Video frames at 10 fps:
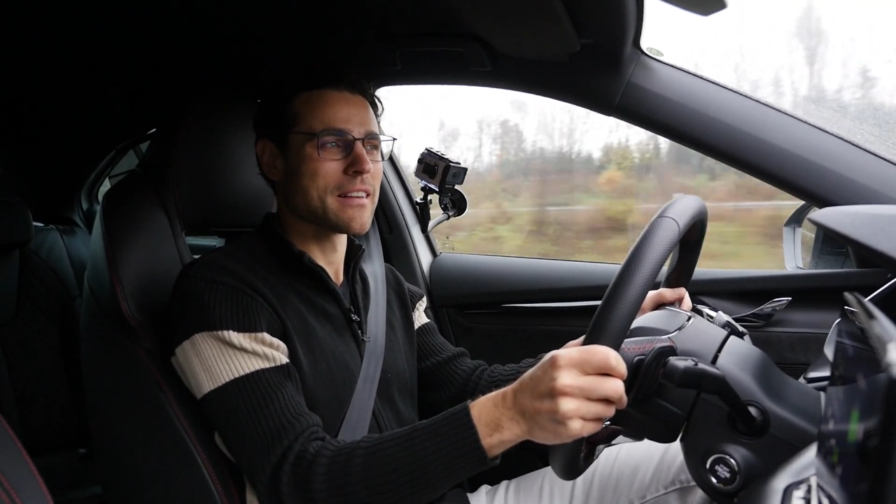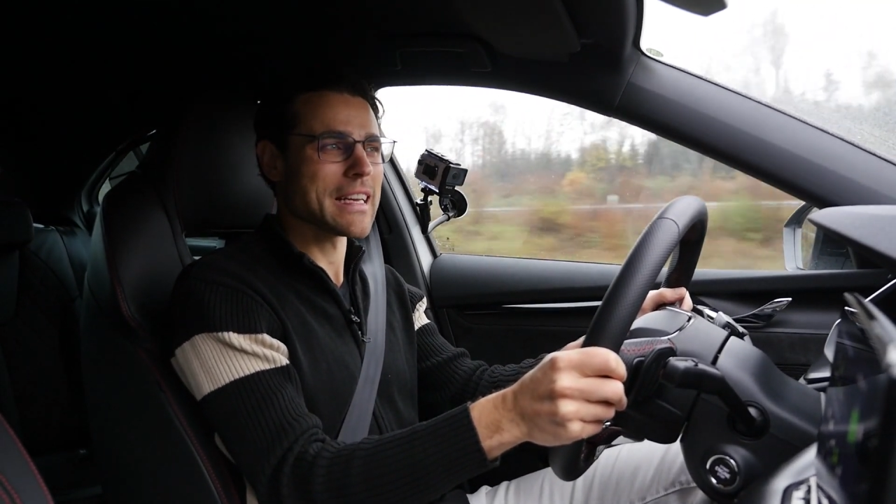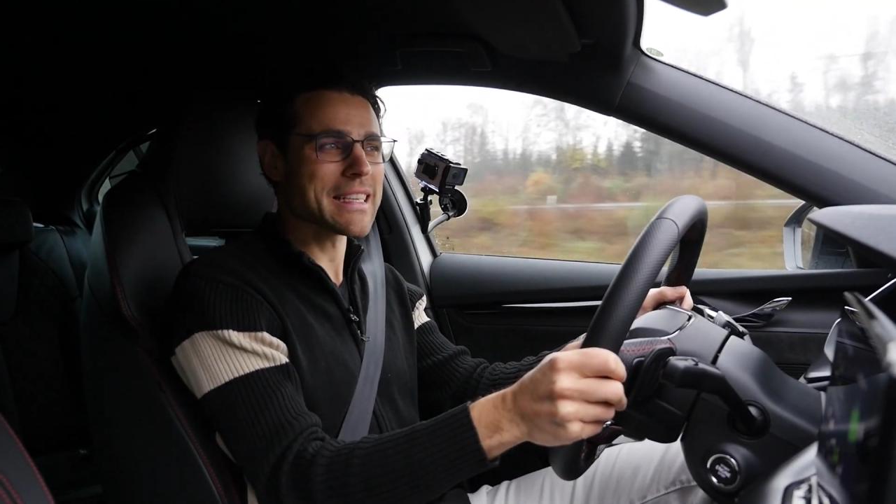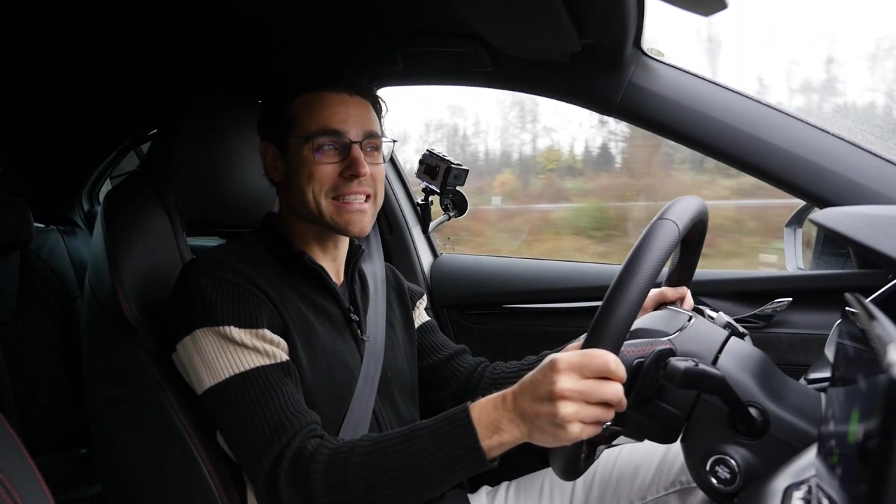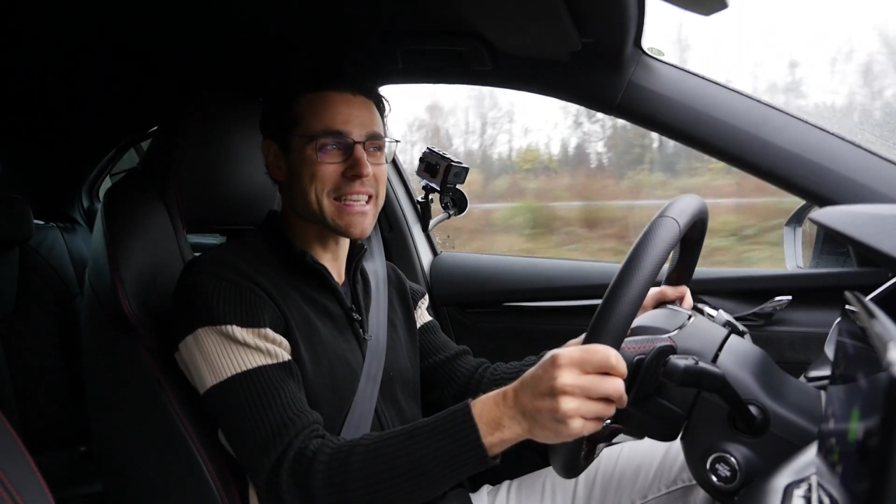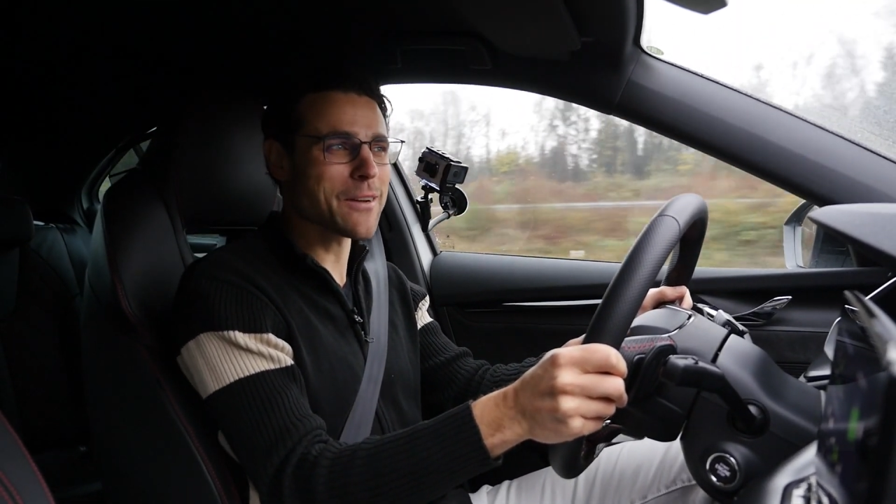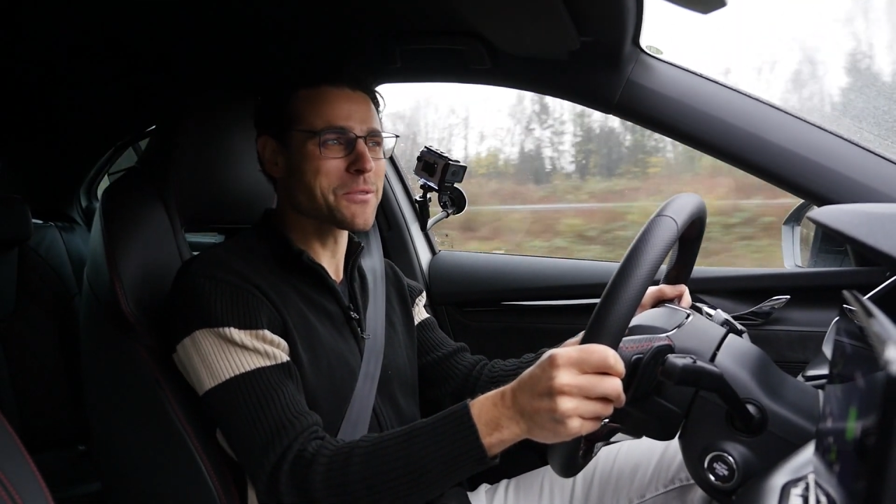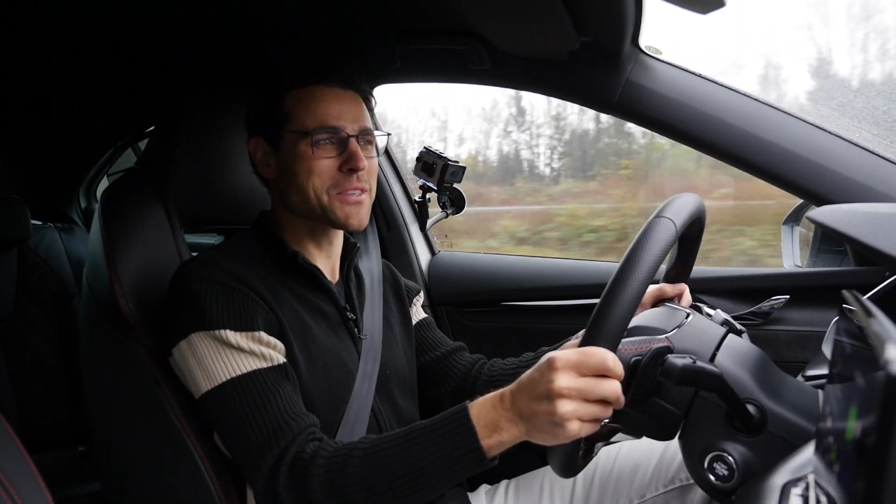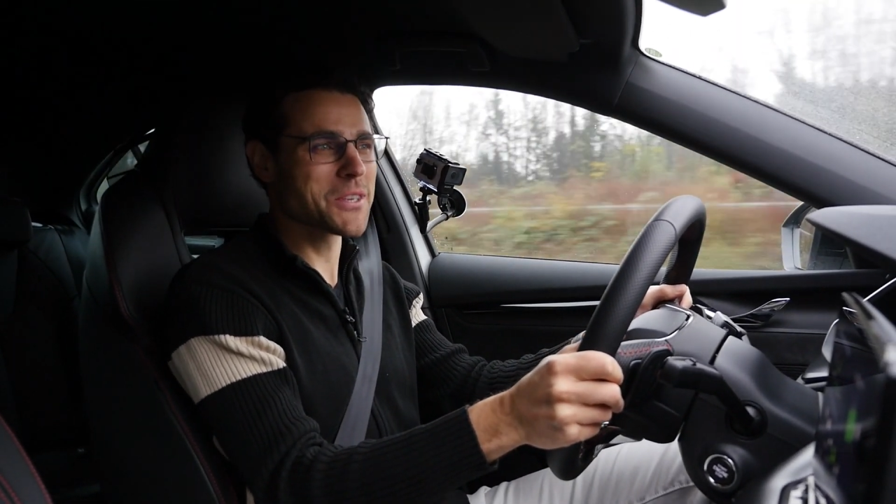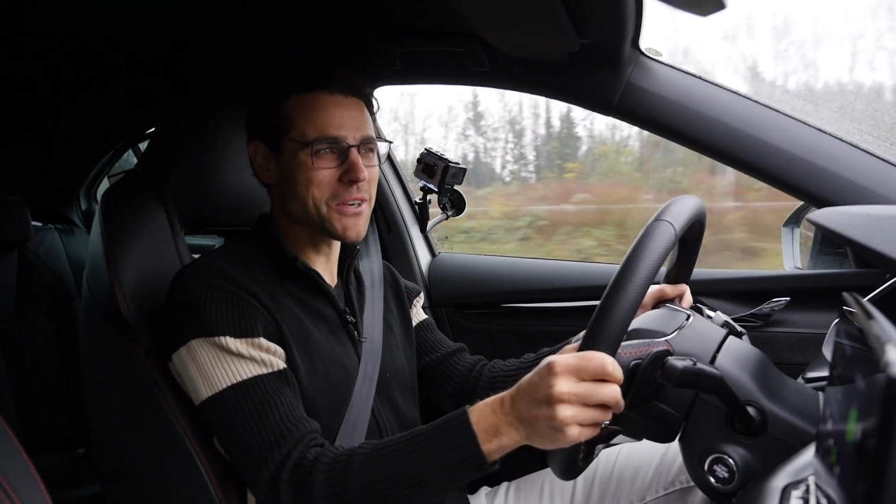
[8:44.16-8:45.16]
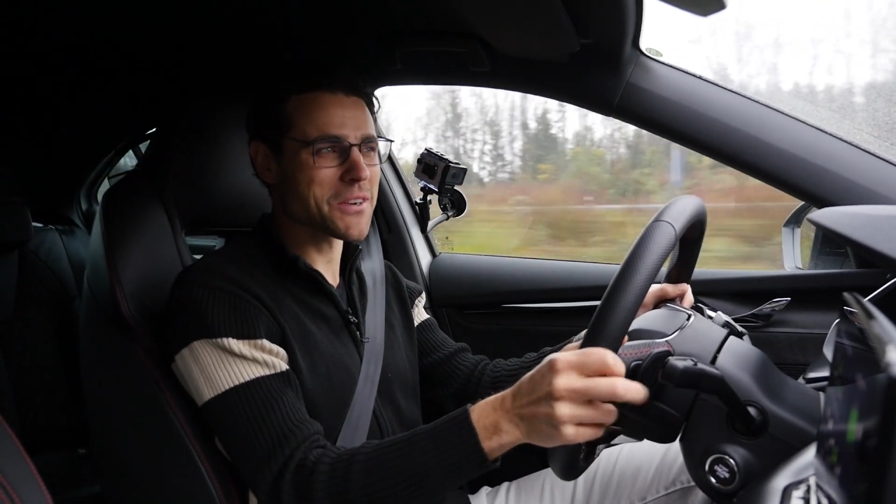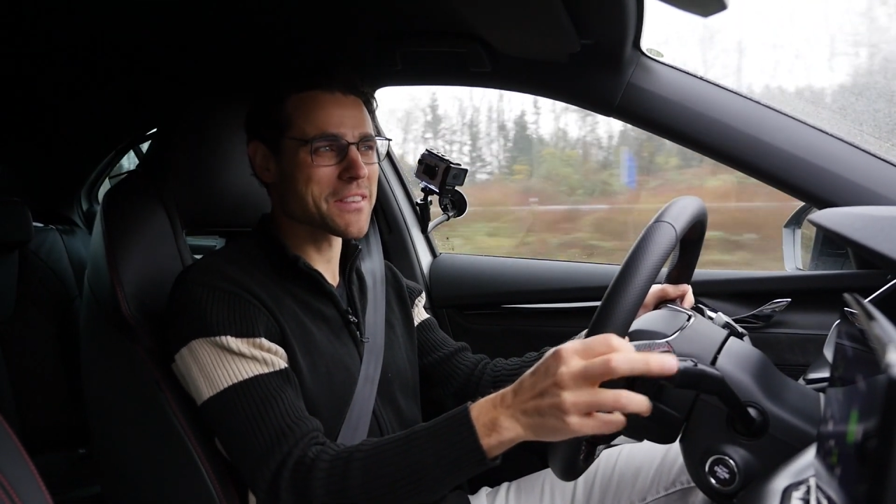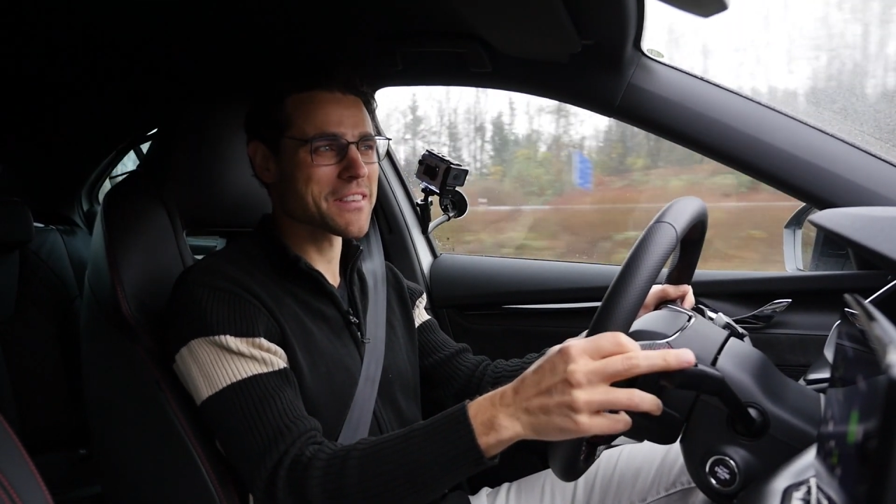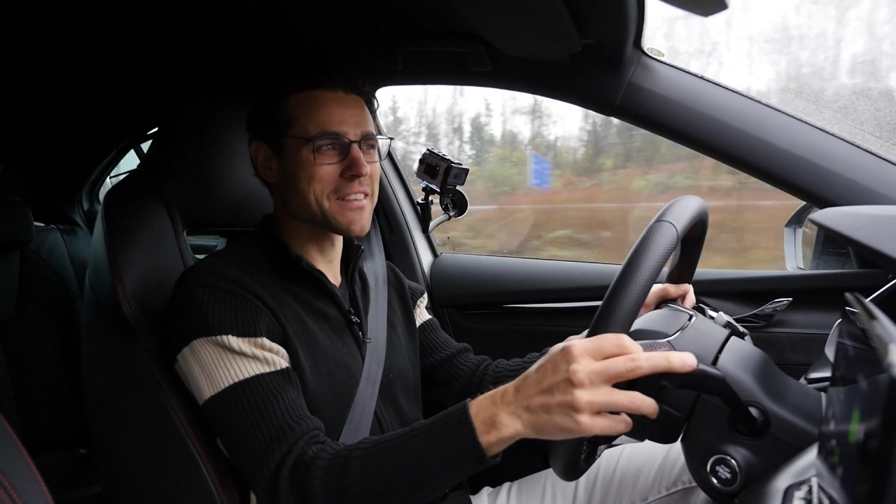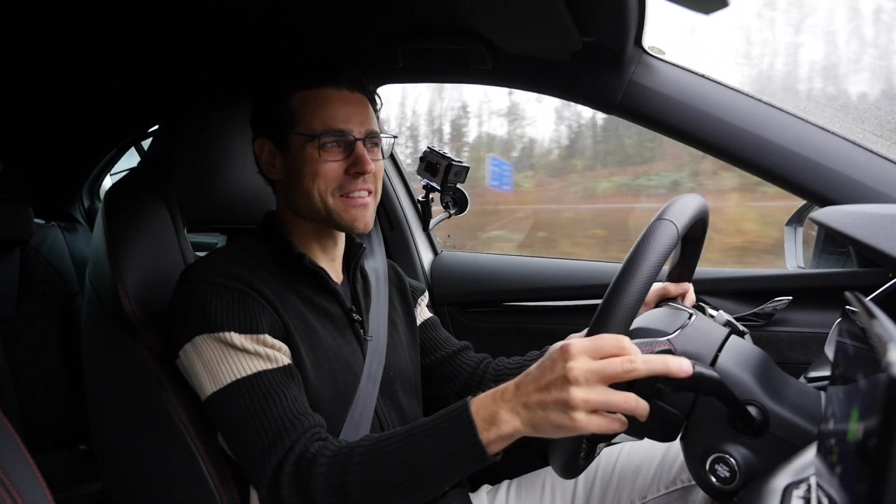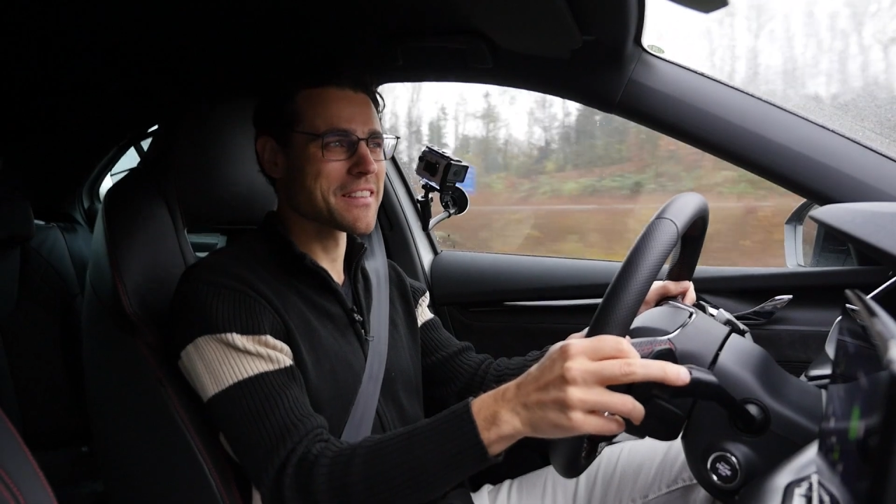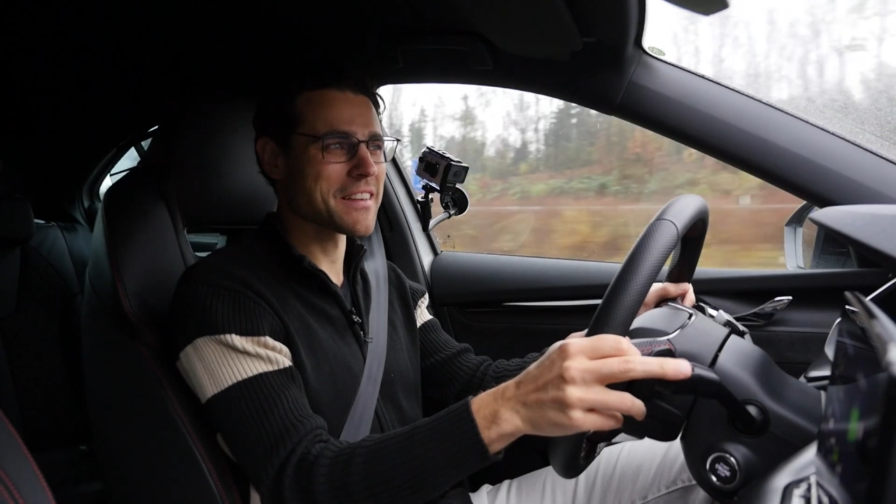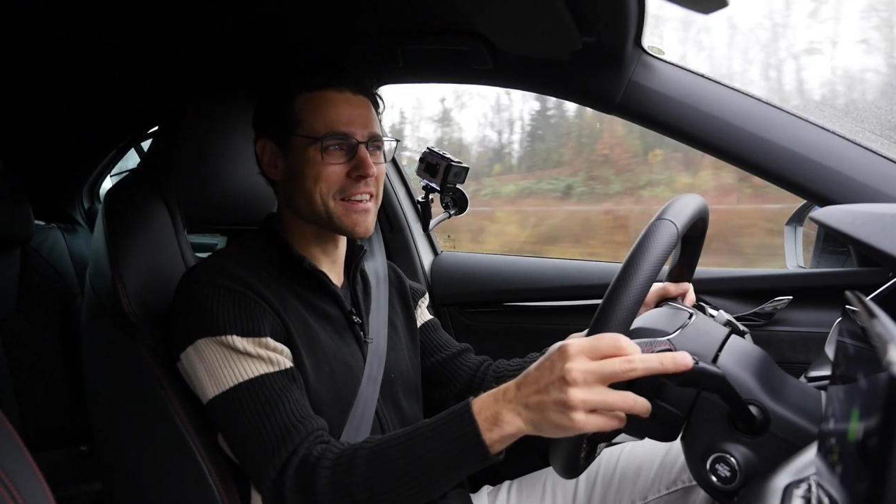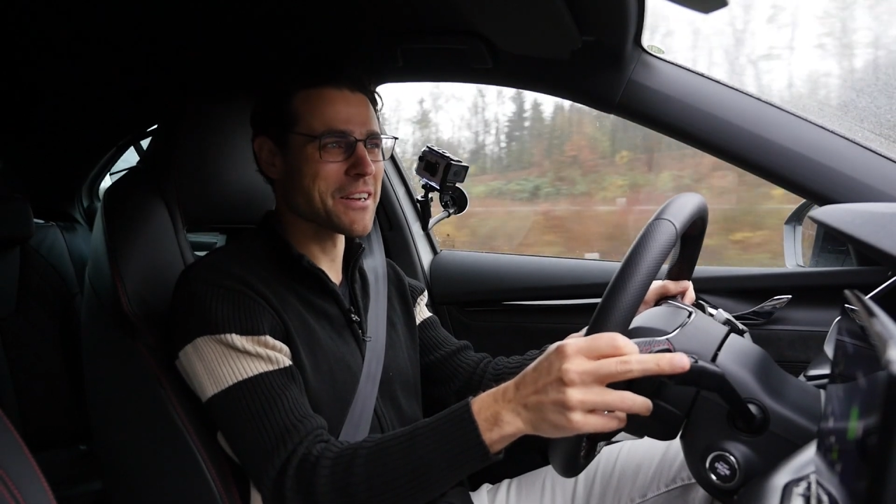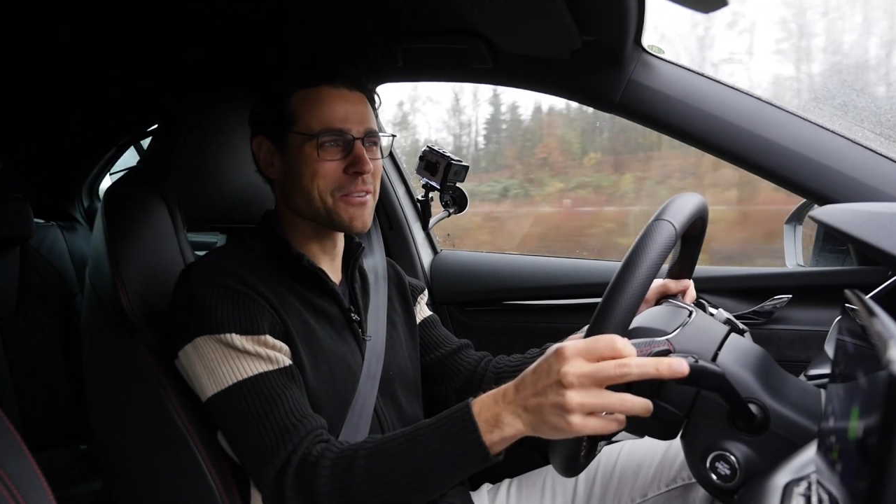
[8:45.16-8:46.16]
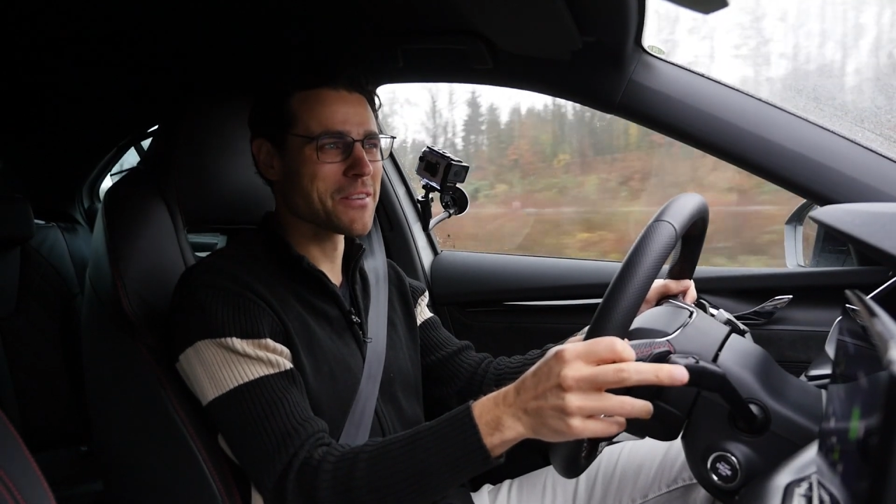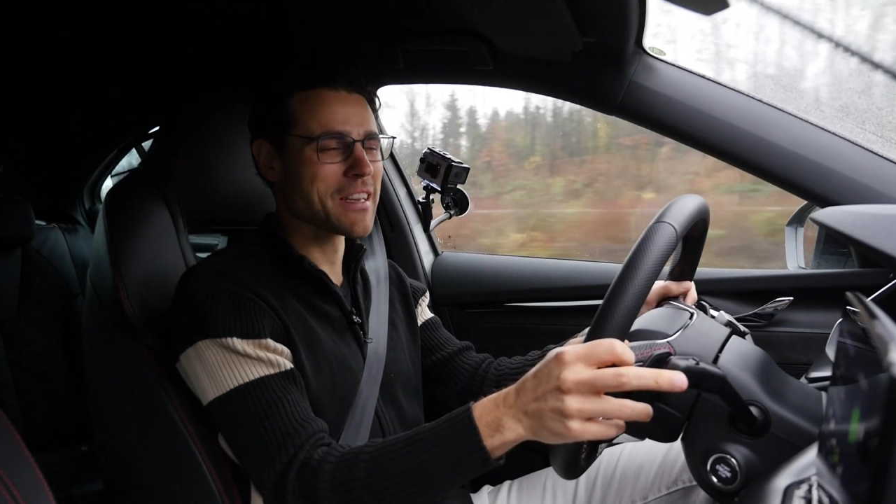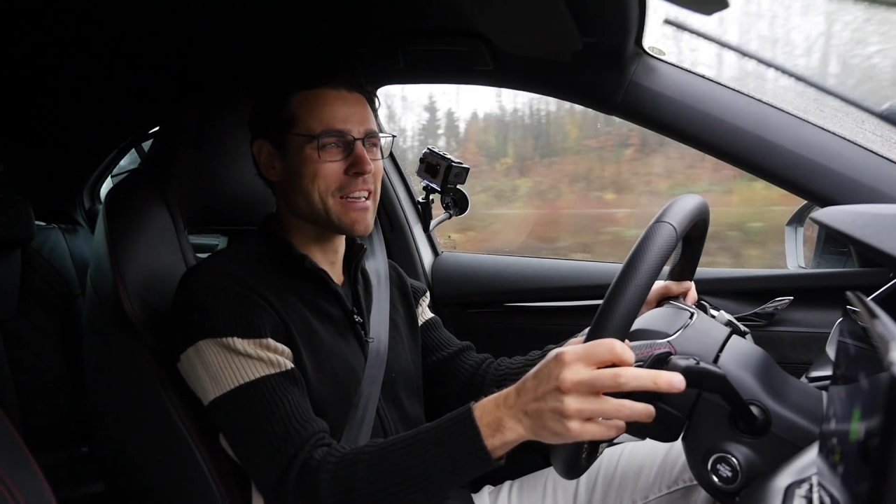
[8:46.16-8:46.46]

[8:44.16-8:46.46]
it sounds good, you know?